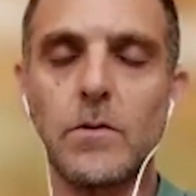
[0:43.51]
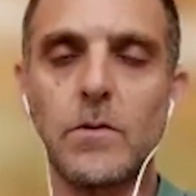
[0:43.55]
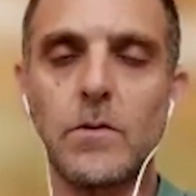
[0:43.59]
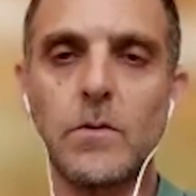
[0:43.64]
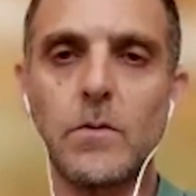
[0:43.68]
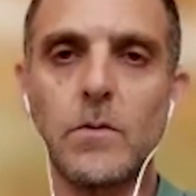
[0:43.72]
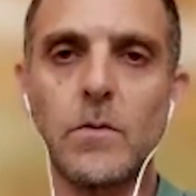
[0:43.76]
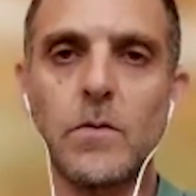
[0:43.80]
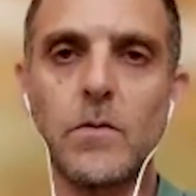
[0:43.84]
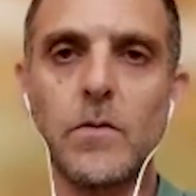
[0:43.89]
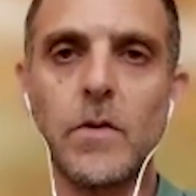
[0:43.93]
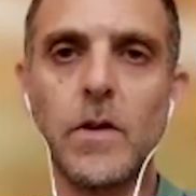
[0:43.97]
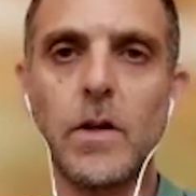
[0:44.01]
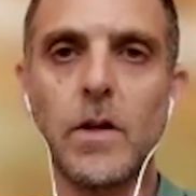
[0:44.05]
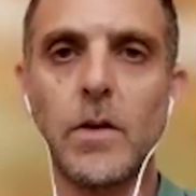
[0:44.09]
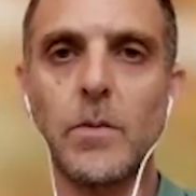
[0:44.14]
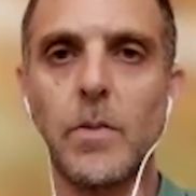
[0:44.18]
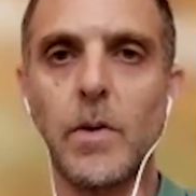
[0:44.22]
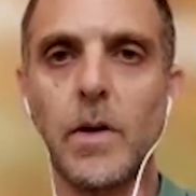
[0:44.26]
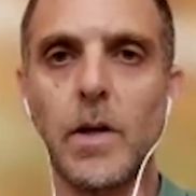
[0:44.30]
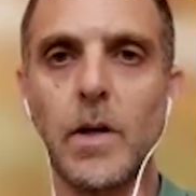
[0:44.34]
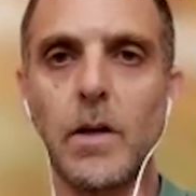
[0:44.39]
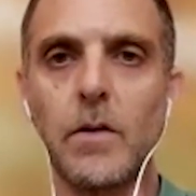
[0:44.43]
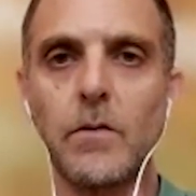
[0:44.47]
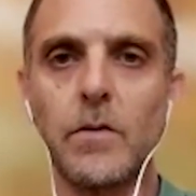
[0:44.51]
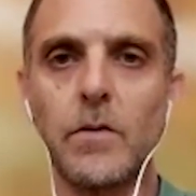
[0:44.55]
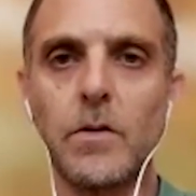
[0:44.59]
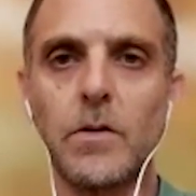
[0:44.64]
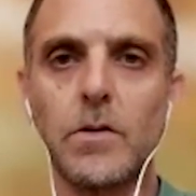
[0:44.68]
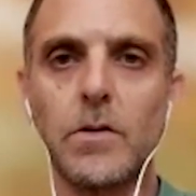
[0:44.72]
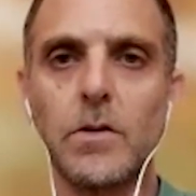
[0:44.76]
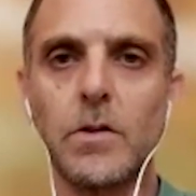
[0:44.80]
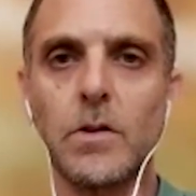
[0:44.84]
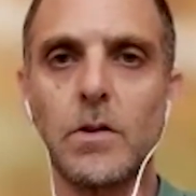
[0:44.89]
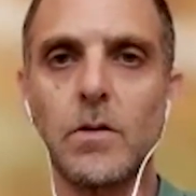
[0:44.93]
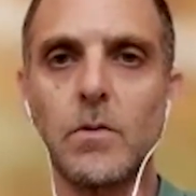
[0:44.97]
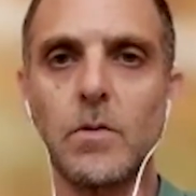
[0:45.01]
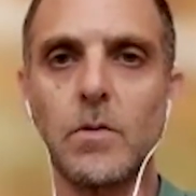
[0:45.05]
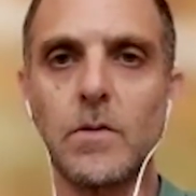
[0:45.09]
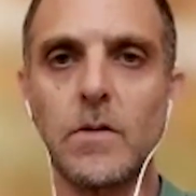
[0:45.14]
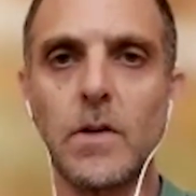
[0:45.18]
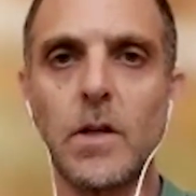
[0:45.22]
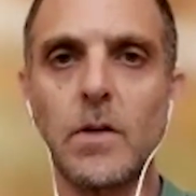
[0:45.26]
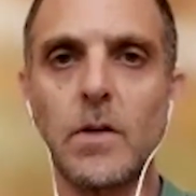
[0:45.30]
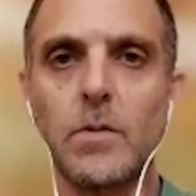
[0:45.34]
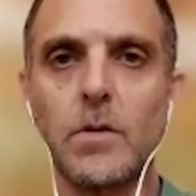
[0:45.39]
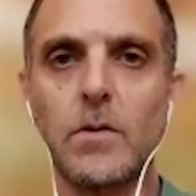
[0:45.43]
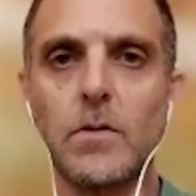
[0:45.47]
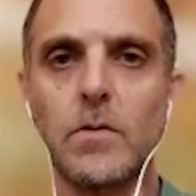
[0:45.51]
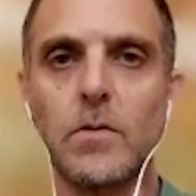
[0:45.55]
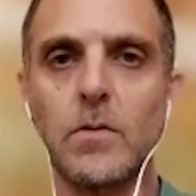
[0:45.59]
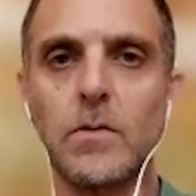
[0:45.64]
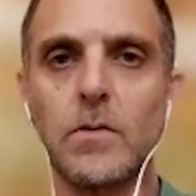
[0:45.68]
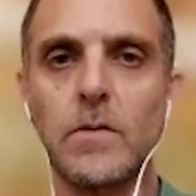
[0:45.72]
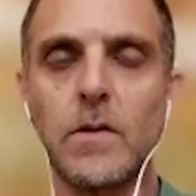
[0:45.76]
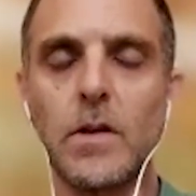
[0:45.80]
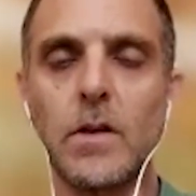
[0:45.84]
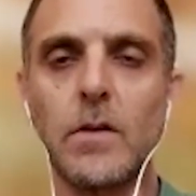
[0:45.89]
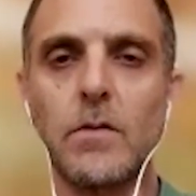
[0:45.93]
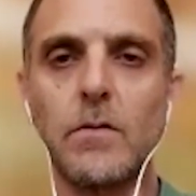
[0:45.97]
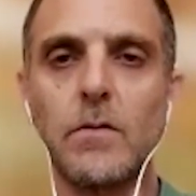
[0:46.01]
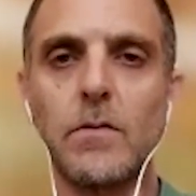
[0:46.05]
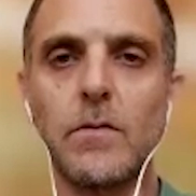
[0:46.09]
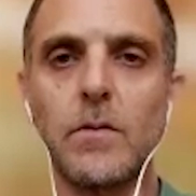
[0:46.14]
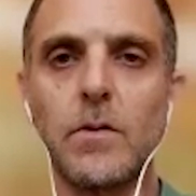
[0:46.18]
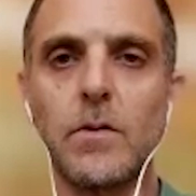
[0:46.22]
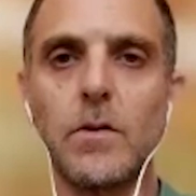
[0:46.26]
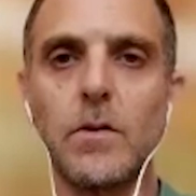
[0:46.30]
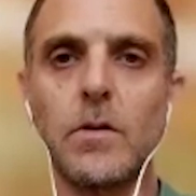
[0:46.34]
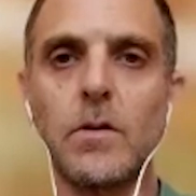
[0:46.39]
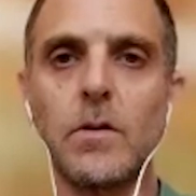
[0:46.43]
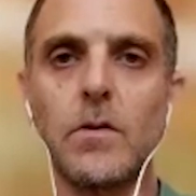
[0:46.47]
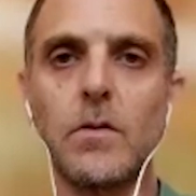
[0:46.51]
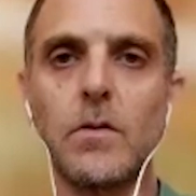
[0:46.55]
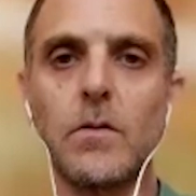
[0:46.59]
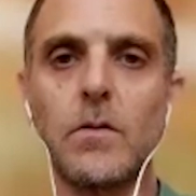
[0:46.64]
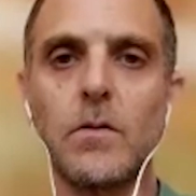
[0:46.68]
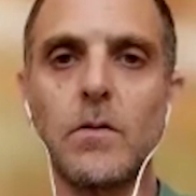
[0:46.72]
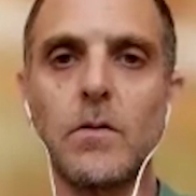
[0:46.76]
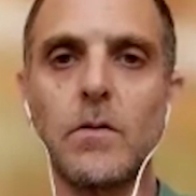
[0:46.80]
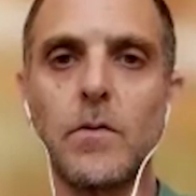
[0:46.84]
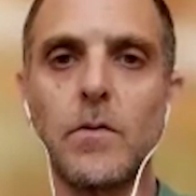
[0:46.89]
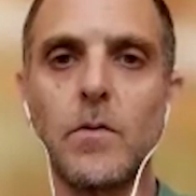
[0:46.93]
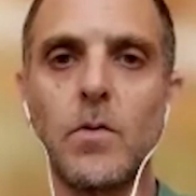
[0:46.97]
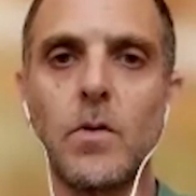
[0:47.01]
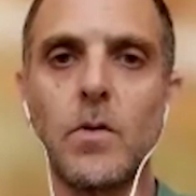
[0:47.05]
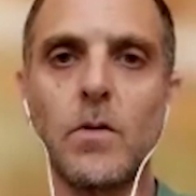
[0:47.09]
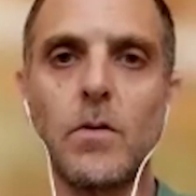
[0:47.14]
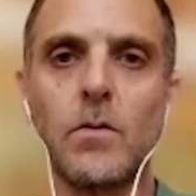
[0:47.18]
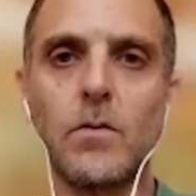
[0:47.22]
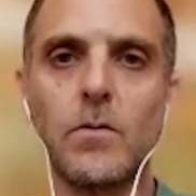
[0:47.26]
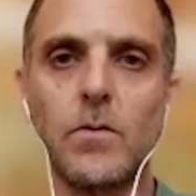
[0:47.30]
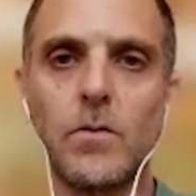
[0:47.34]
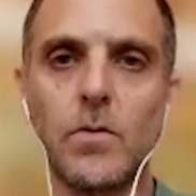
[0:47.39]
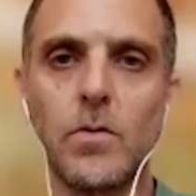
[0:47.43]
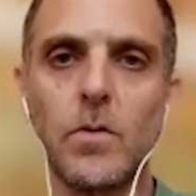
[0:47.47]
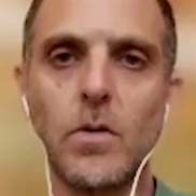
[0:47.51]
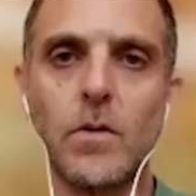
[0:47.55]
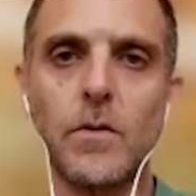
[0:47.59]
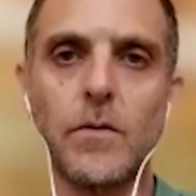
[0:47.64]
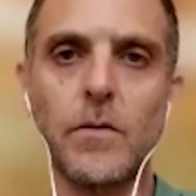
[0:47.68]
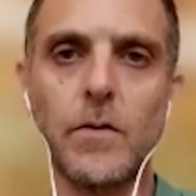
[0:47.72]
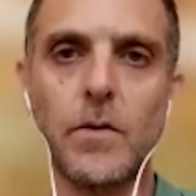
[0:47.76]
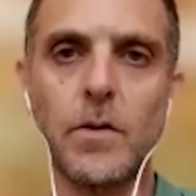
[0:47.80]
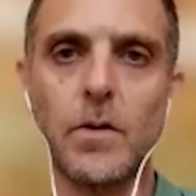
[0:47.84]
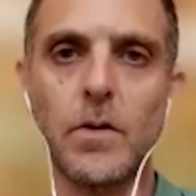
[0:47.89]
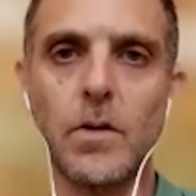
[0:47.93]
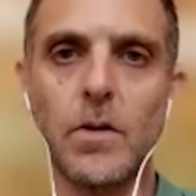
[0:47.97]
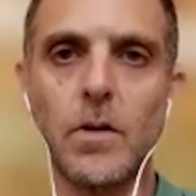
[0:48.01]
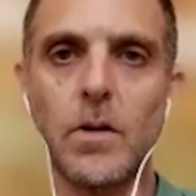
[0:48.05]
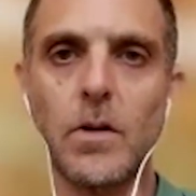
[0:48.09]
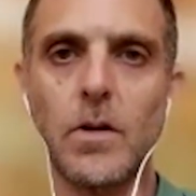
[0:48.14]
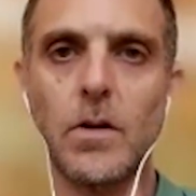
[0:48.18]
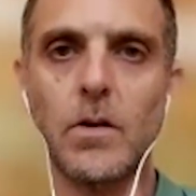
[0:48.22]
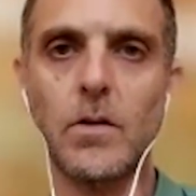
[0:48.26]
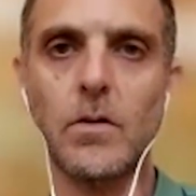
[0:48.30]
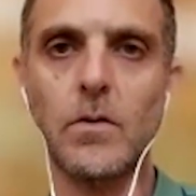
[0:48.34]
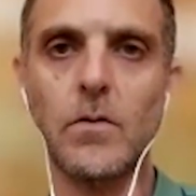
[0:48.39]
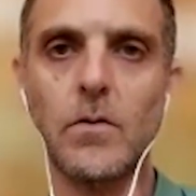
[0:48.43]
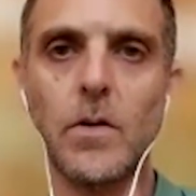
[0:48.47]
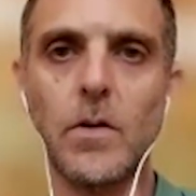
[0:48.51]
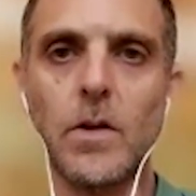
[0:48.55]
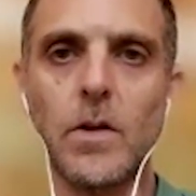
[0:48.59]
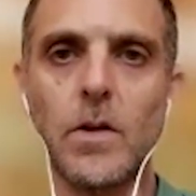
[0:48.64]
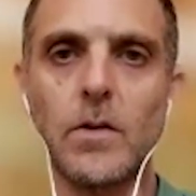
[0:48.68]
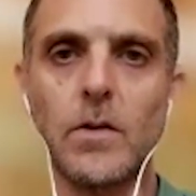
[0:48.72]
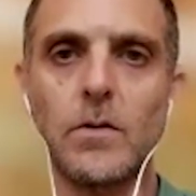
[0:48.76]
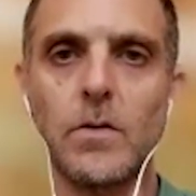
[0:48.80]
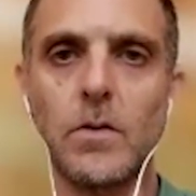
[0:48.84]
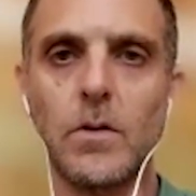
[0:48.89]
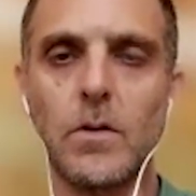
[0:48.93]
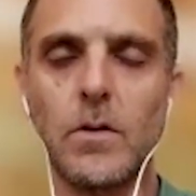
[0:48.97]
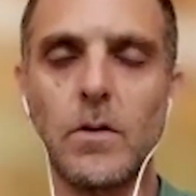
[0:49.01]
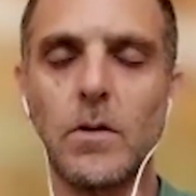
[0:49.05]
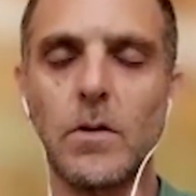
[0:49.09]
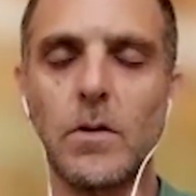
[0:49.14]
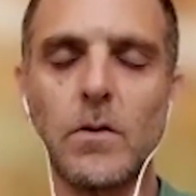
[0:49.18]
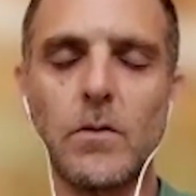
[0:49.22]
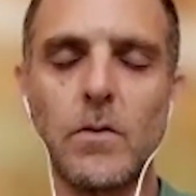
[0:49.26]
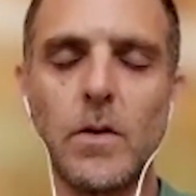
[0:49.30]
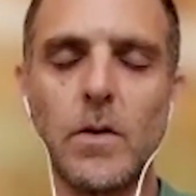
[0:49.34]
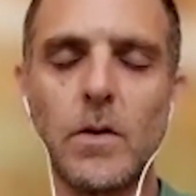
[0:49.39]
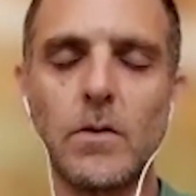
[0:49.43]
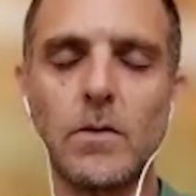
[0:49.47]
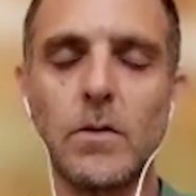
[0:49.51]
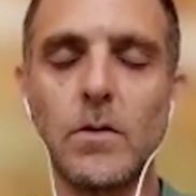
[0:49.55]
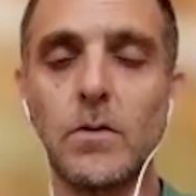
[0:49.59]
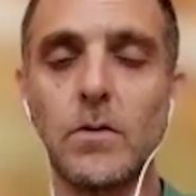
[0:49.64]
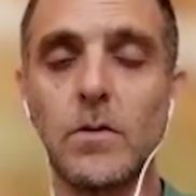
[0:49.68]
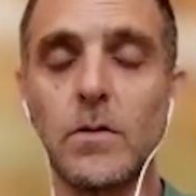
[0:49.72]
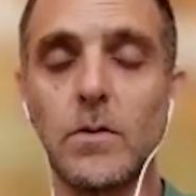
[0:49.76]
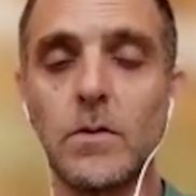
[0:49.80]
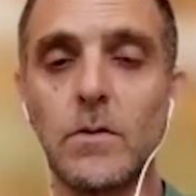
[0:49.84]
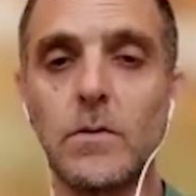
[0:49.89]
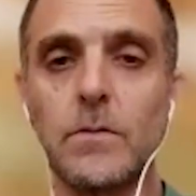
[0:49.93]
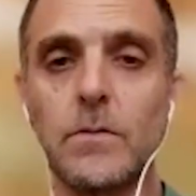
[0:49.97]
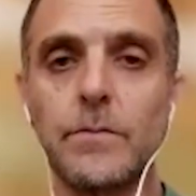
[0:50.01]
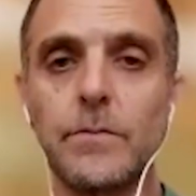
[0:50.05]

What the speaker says: was very brave, and she was able to save two of granddaughters,